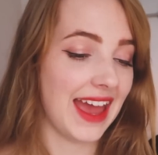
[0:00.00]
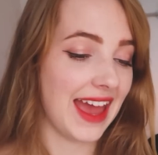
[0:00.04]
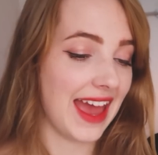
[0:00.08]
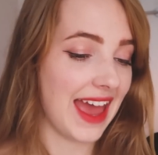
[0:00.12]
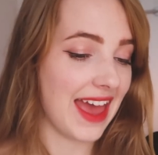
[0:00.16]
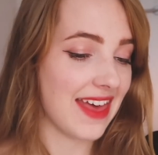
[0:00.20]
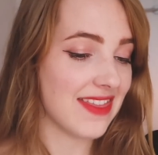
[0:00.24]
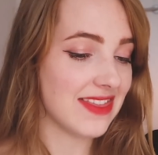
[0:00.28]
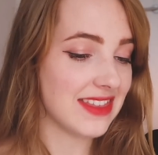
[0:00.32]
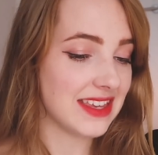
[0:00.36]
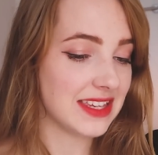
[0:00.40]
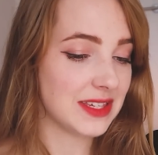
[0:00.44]

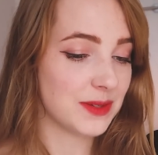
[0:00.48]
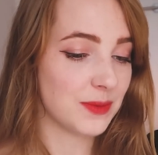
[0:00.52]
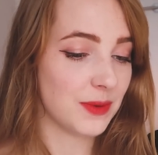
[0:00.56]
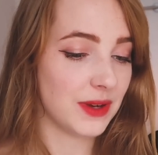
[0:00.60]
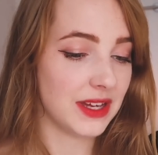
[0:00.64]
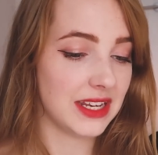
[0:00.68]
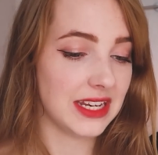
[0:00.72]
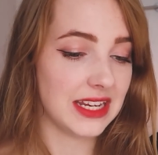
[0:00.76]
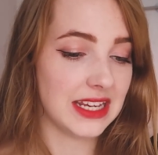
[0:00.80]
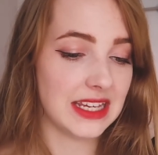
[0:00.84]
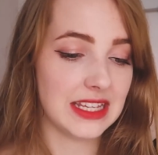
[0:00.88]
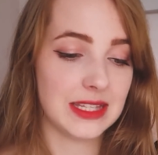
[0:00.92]
And this
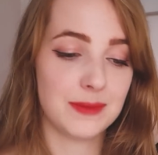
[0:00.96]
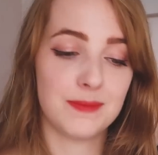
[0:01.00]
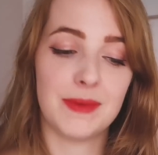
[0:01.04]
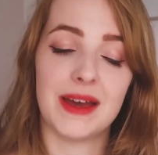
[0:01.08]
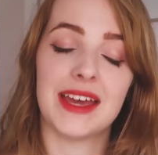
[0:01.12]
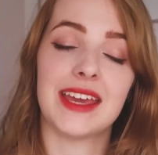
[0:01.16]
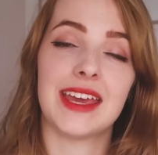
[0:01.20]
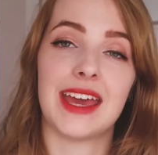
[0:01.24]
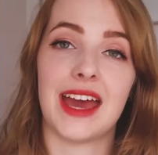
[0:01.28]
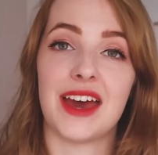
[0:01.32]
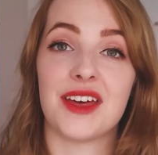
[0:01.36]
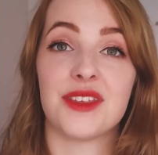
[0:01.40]
one is
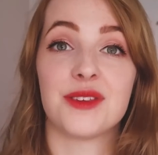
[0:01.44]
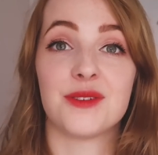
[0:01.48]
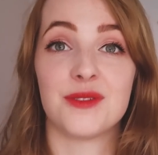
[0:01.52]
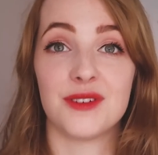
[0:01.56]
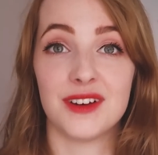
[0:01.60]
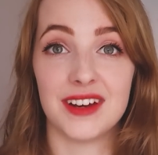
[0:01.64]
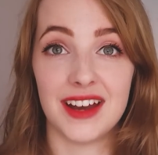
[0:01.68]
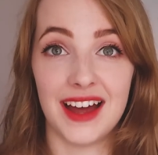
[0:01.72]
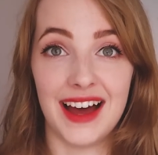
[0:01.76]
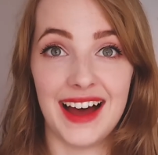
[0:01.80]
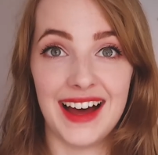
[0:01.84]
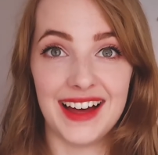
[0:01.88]
by
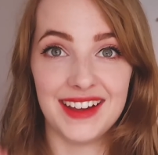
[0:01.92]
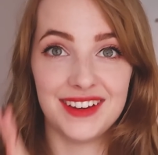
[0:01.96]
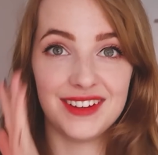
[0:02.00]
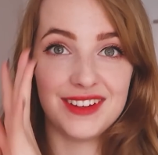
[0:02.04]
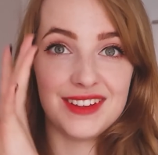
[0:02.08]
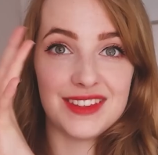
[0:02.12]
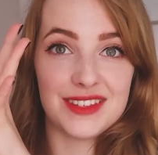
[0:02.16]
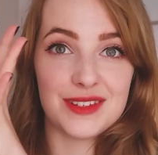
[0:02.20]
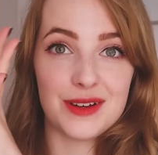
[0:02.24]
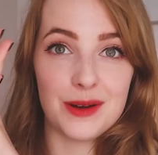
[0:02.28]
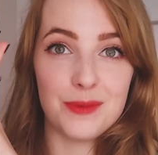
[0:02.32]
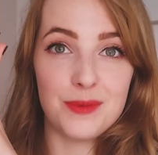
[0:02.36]
Catherine
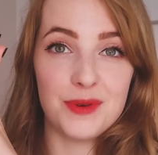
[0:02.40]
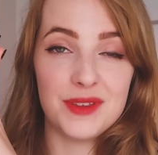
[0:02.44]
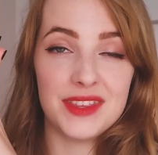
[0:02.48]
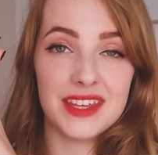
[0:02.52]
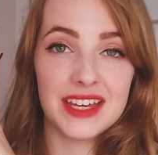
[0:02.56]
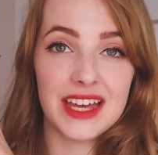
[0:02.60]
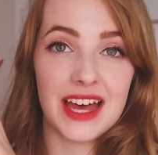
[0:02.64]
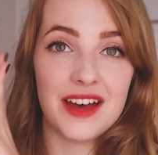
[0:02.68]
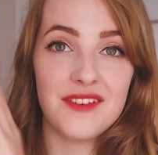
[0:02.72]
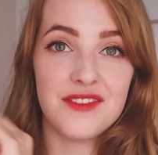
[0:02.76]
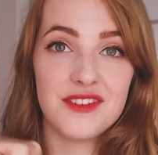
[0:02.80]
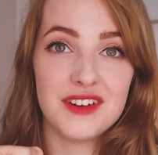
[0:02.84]
Arden. So I'll put
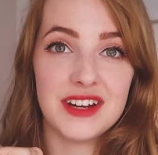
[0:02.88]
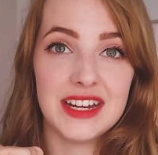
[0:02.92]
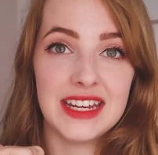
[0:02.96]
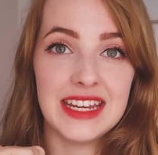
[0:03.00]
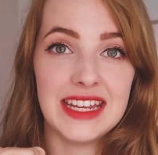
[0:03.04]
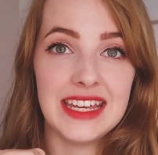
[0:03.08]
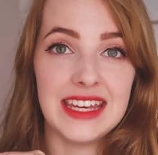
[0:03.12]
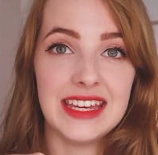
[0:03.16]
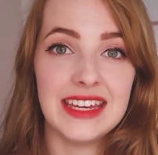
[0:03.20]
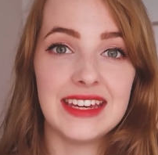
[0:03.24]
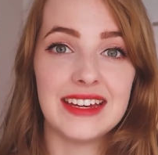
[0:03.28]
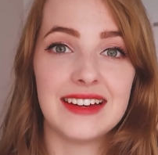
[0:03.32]
the cover
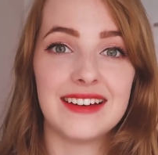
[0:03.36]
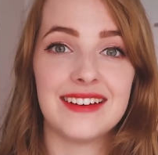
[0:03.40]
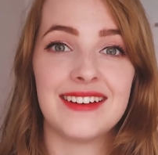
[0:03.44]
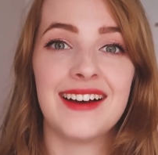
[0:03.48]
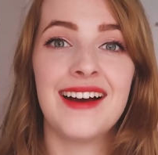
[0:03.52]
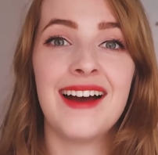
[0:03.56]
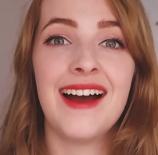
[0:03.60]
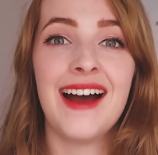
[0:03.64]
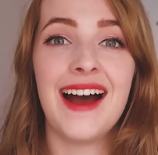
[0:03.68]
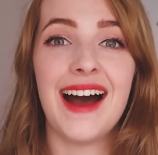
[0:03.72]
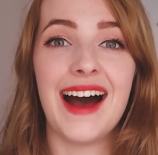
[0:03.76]
in here.